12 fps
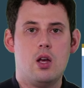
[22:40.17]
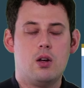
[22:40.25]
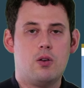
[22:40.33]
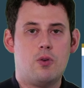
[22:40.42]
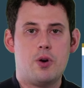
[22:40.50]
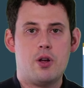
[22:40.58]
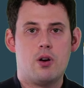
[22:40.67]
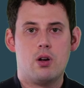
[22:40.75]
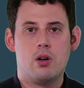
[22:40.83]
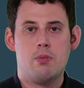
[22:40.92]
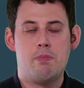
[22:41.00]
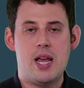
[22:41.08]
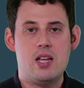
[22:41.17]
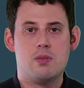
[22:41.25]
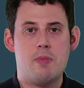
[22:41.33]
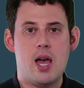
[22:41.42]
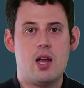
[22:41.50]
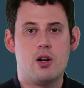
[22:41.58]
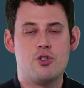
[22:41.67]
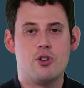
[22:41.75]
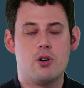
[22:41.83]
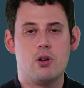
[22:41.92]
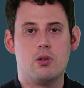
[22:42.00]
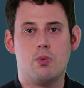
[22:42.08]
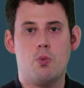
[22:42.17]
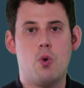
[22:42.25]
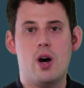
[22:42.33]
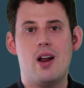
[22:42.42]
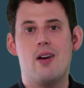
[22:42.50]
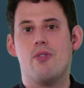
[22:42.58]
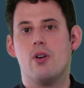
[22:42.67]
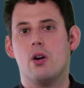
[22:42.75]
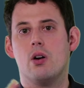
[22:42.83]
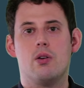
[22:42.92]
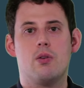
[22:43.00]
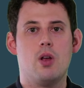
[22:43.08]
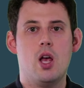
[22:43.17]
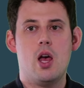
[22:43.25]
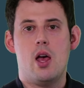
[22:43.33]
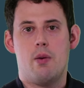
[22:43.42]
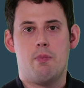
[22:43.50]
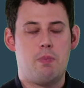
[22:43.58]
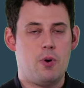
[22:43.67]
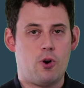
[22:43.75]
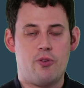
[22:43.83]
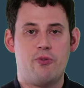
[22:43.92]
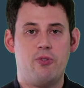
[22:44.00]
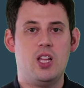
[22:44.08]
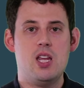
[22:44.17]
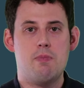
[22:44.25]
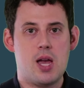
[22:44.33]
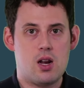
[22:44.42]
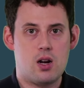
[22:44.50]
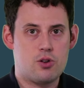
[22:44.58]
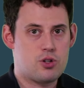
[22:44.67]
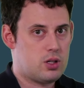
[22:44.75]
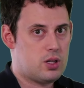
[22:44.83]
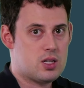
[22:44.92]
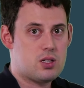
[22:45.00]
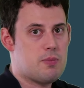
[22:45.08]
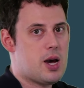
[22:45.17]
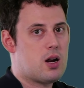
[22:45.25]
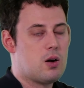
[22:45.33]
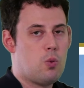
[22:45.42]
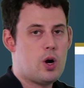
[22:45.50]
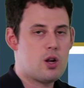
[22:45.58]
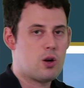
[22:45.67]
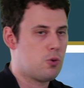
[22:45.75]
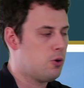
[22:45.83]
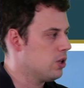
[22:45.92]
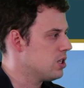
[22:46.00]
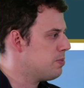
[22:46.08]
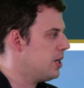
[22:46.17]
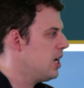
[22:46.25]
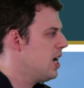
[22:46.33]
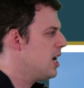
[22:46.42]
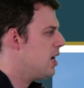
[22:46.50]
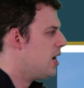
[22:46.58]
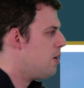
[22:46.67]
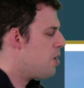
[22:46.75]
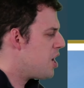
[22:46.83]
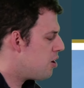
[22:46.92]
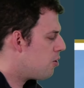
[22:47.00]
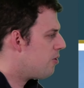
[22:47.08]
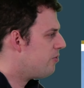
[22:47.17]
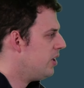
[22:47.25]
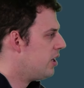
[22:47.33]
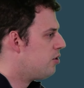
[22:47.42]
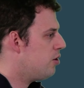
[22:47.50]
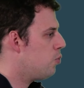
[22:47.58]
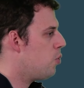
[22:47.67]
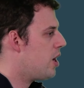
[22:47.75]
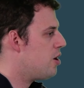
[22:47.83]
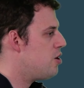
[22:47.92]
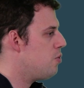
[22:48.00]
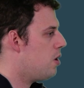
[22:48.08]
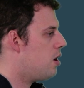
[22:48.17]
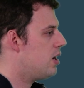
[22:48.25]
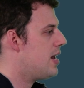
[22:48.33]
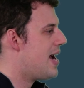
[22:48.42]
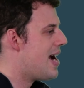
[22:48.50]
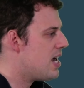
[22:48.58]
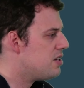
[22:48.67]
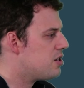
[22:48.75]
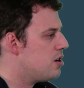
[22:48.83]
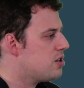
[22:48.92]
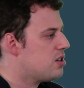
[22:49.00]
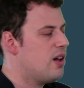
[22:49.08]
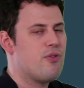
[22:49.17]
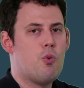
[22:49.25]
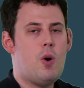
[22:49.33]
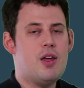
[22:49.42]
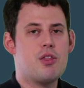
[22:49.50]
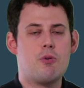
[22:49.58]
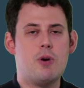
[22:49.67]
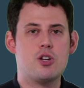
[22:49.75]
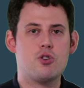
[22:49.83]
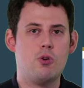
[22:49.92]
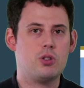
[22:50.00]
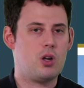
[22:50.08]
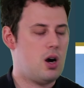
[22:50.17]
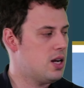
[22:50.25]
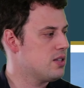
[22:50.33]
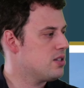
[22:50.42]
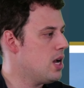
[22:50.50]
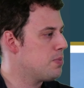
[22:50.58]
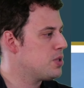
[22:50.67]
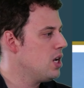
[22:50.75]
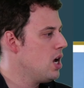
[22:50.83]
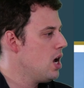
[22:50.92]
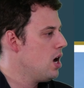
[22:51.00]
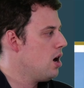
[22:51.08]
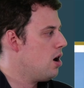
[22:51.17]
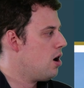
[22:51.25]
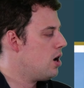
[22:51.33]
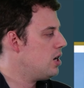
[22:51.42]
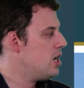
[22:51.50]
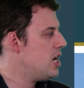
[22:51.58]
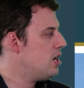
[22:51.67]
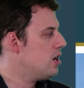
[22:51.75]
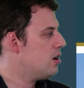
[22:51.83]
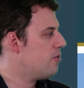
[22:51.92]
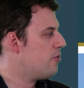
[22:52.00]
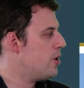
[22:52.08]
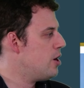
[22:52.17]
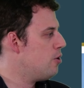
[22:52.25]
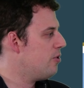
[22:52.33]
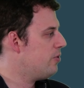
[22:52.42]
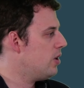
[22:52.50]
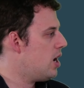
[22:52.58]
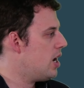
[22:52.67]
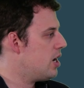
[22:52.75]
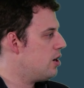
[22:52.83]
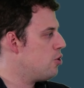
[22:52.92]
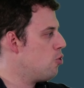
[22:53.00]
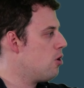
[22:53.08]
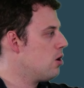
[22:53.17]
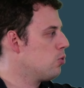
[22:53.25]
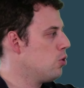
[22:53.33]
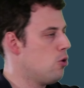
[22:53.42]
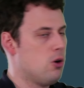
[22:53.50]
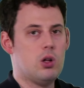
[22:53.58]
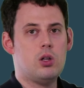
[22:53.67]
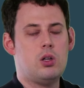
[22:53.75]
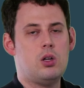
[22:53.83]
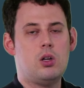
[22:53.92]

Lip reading: or you're a base manager, or whatever, or a fleet manager. It doesn't matter what your role is, but I want you to reflect on where you are and ask yourself what threshold concepts are needed for you to fly in your role,